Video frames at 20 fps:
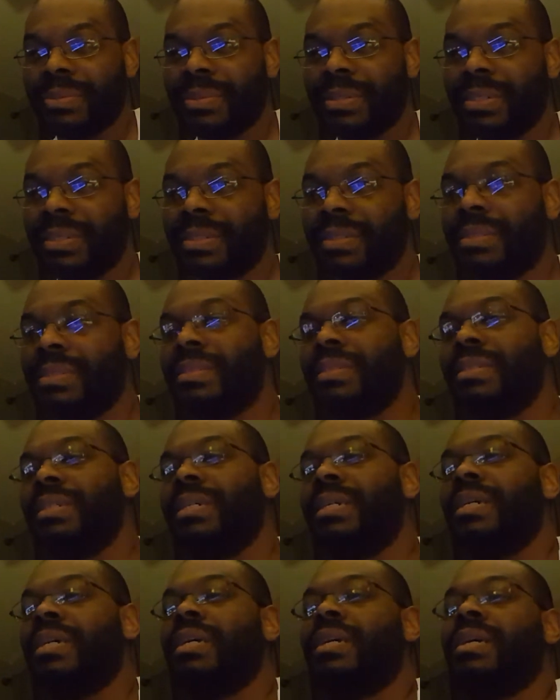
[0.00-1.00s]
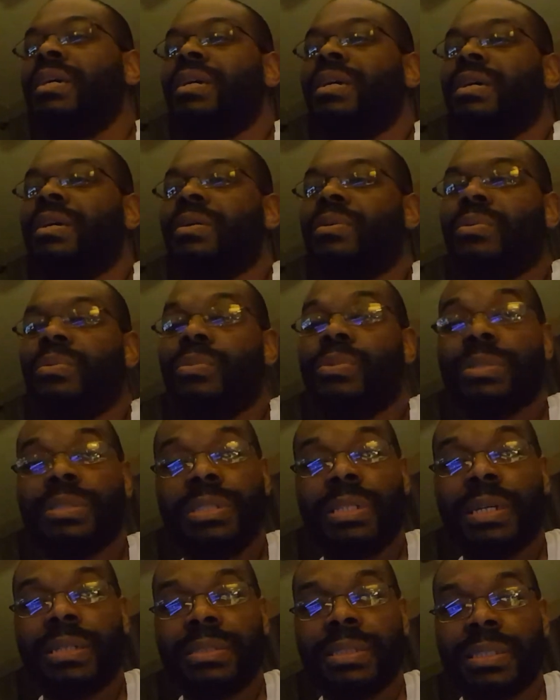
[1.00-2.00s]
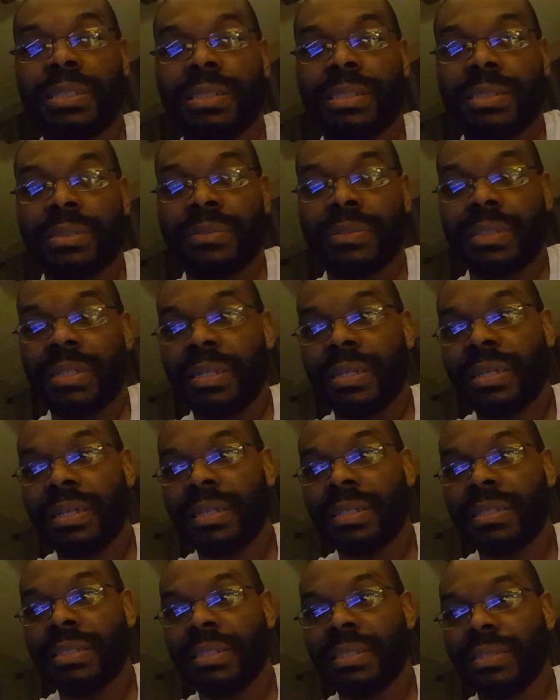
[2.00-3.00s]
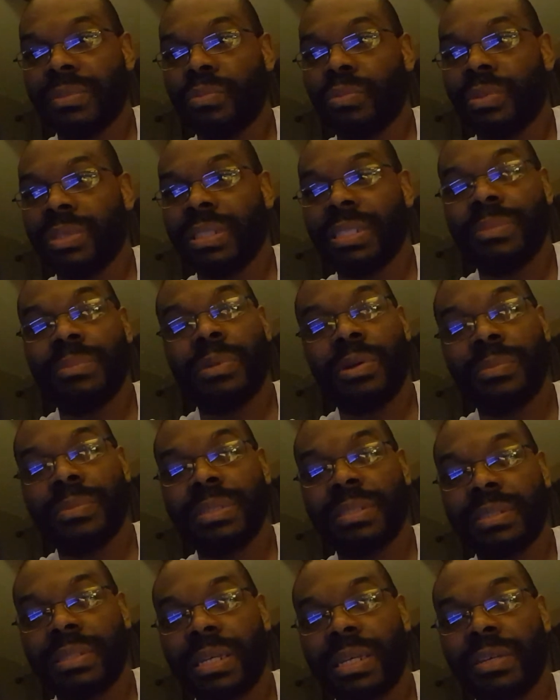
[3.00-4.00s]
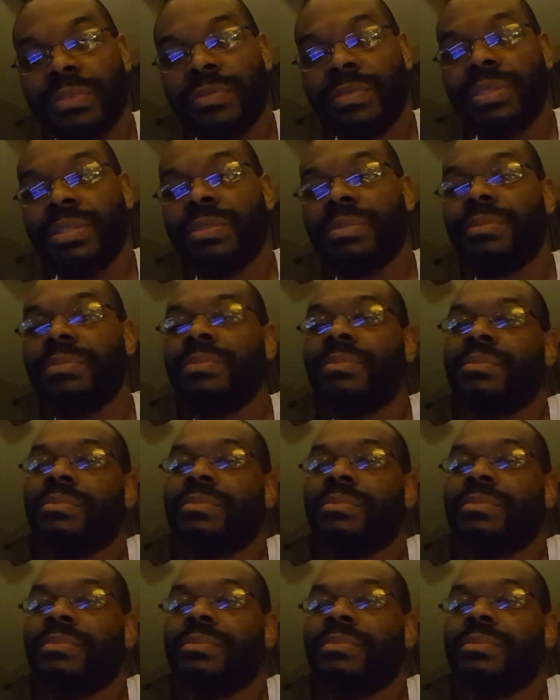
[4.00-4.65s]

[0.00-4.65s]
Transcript: But what'd y'all think of it? Were these moments sad for you?